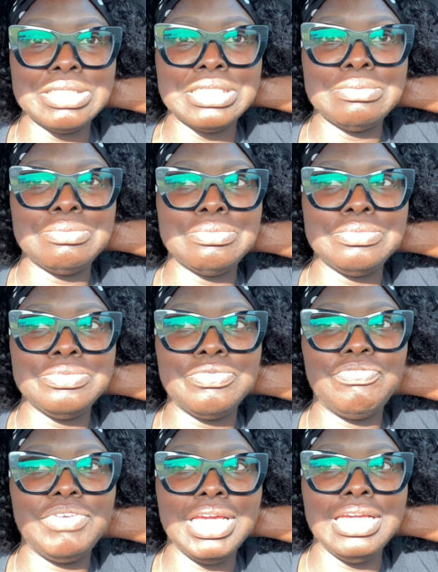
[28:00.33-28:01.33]
want to
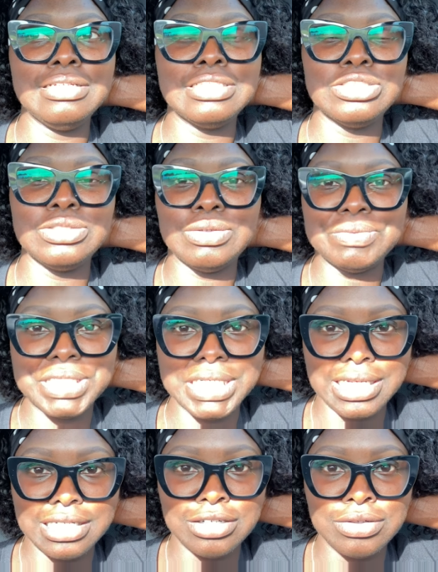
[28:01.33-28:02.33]
feed, because you don't want to
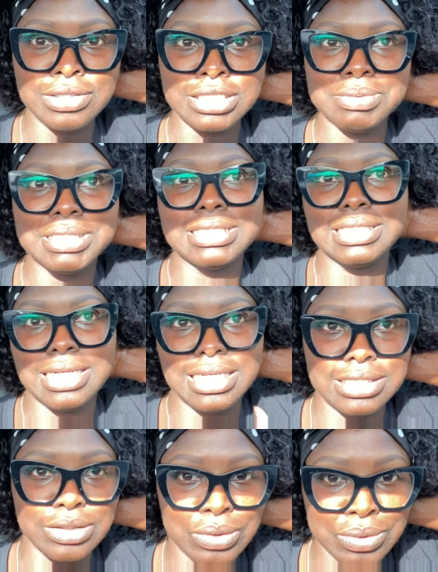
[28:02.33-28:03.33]
get engorged, because then
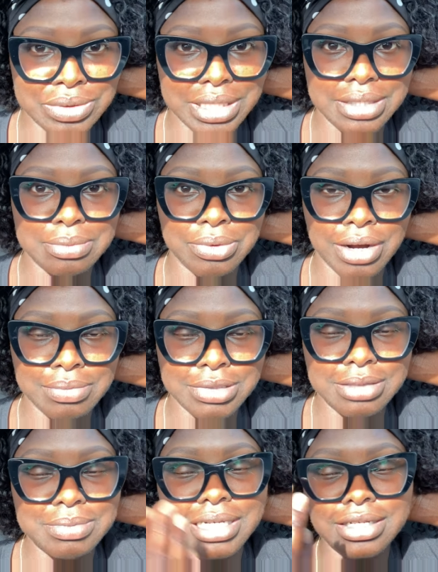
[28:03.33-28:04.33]
that's a whole nother problem.
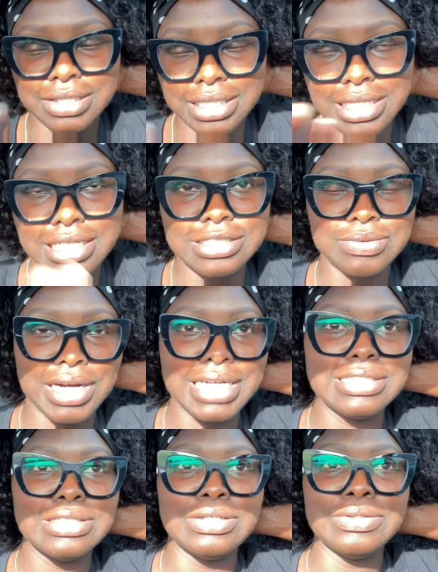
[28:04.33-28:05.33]
I'm like, oh yeah, that's
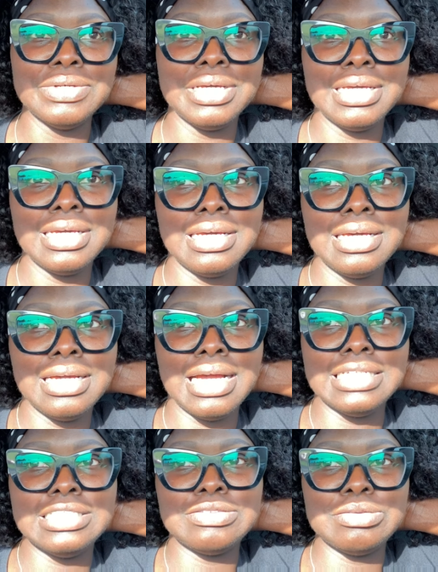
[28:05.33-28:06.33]
right. So
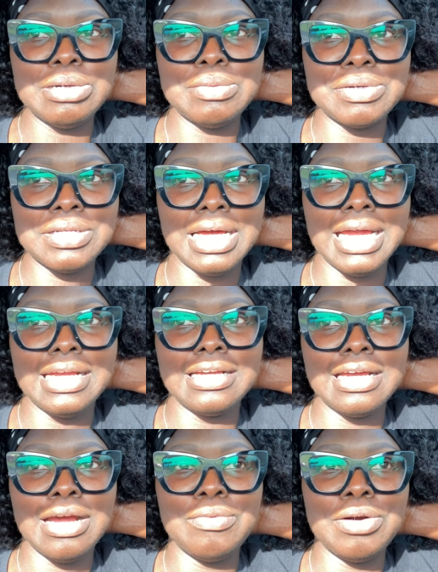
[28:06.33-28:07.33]
I just remember, like,
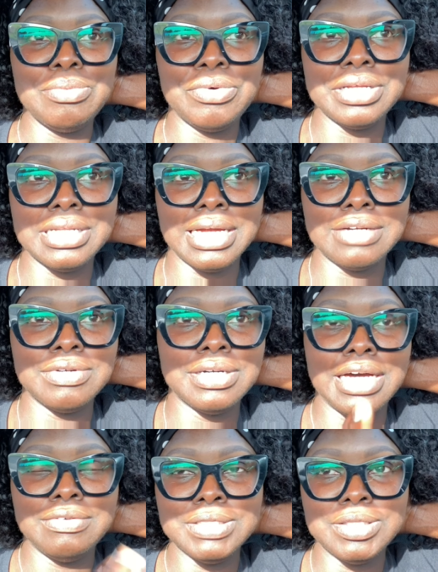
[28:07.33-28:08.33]
at one point, like, well,
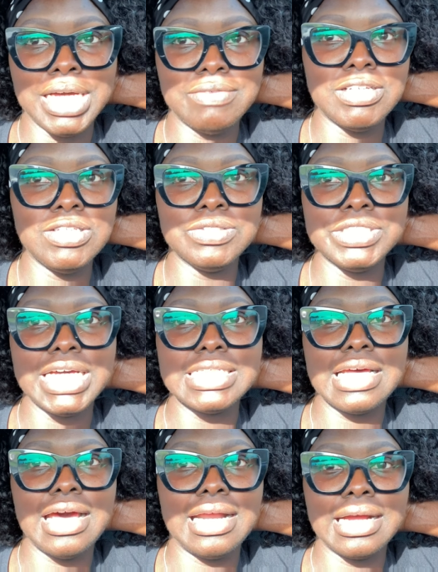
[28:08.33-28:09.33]
we don't have to use that
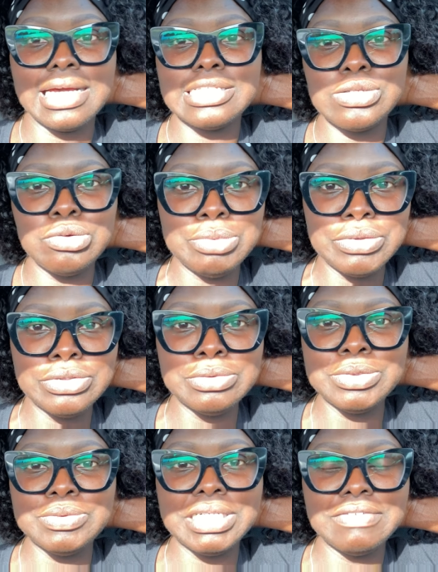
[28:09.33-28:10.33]
side, I got two
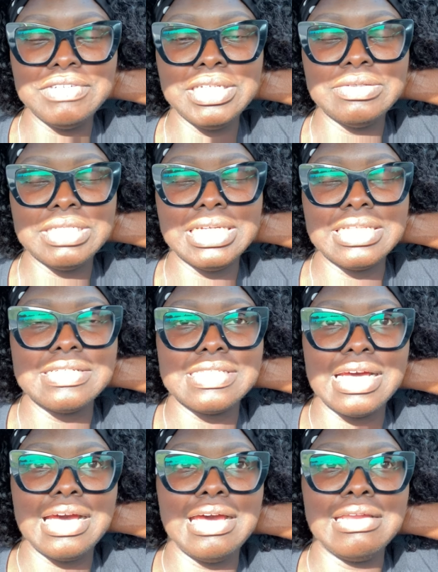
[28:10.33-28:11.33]
boobs, we can feed on the other
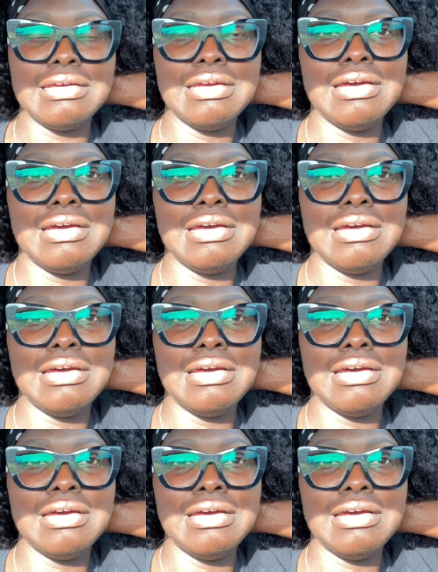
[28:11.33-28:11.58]
side.